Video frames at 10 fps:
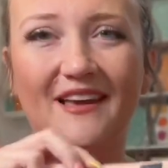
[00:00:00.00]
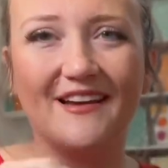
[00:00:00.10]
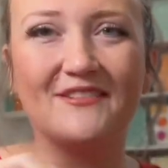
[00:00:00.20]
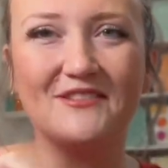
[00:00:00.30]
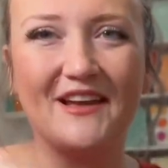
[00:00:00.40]

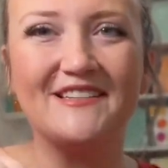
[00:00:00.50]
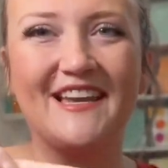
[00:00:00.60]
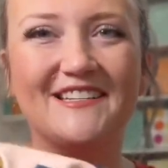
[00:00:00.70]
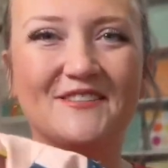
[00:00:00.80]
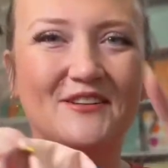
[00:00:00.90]
I
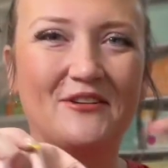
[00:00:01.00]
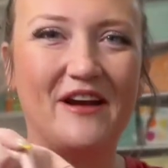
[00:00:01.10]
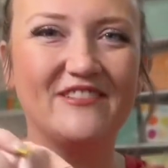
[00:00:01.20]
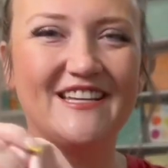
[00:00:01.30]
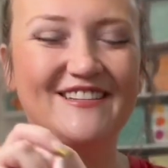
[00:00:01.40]
tend to
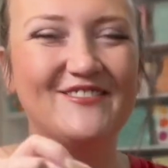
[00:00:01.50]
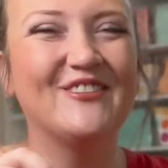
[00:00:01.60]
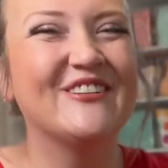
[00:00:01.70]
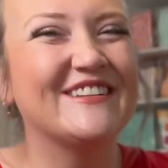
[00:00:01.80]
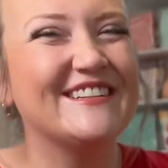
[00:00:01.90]
gravitate
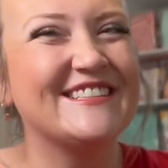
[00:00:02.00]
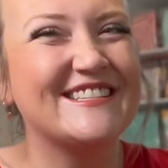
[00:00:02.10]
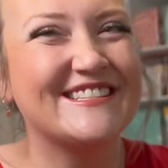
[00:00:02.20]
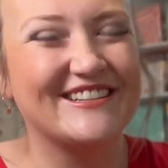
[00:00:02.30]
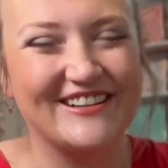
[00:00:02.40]
towards
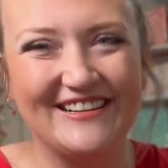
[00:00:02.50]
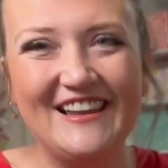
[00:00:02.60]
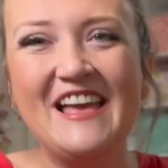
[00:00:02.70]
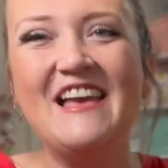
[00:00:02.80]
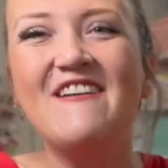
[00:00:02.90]
certain
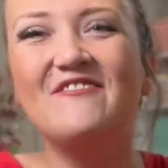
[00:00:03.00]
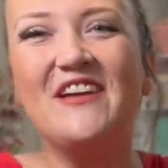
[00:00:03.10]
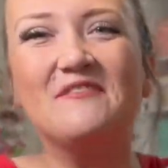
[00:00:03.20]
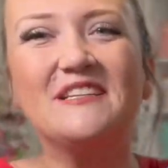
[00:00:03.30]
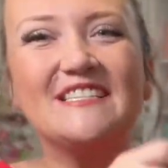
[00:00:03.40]

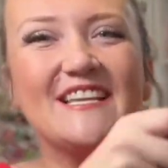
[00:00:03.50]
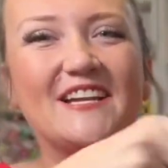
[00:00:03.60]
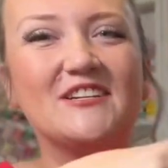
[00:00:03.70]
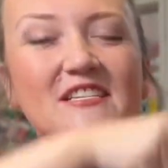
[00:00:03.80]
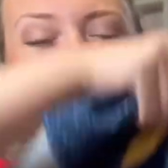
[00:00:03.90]
fabric designers,